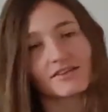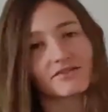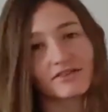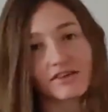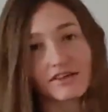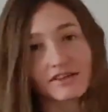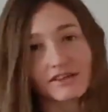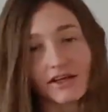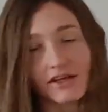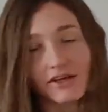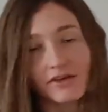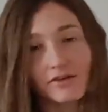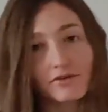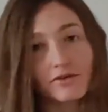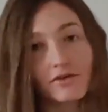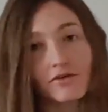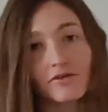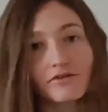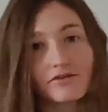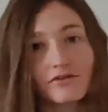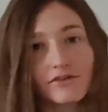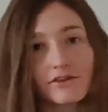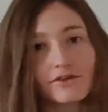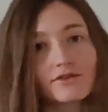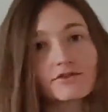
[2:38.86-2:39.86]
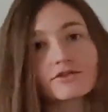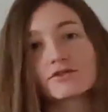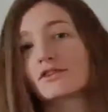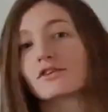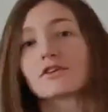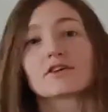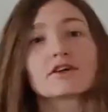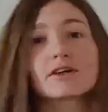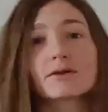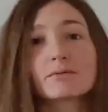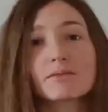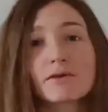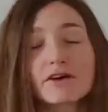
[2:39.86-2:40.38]
the fact that you don't feel
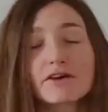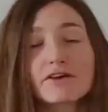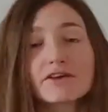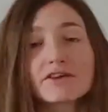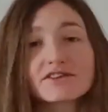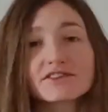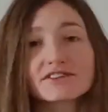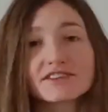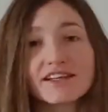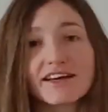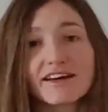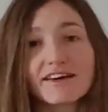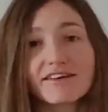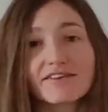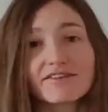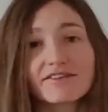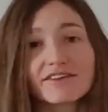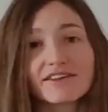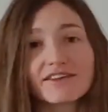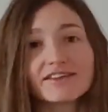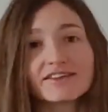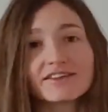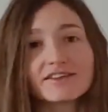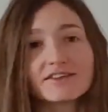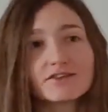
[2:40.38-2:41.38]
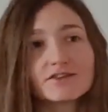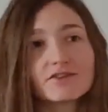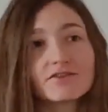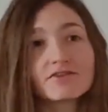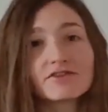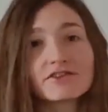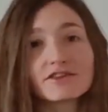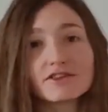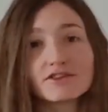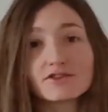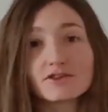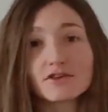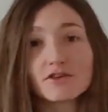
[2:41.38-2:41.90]
so good about yourself and you
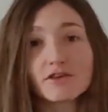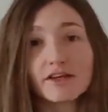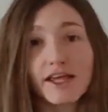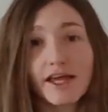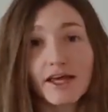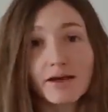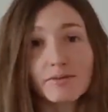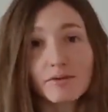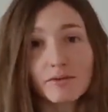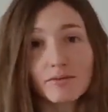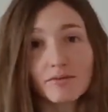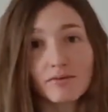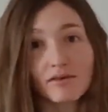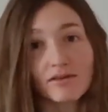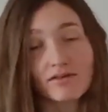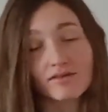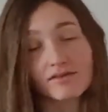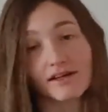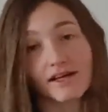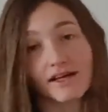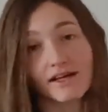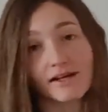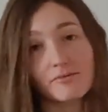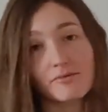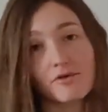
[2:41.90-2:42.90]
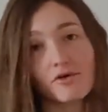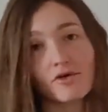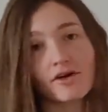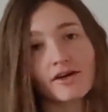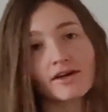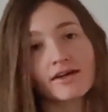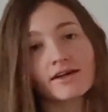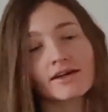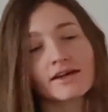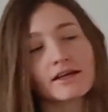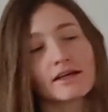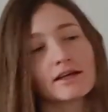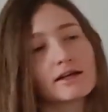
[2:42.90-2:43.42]
don't feel so capable anymore,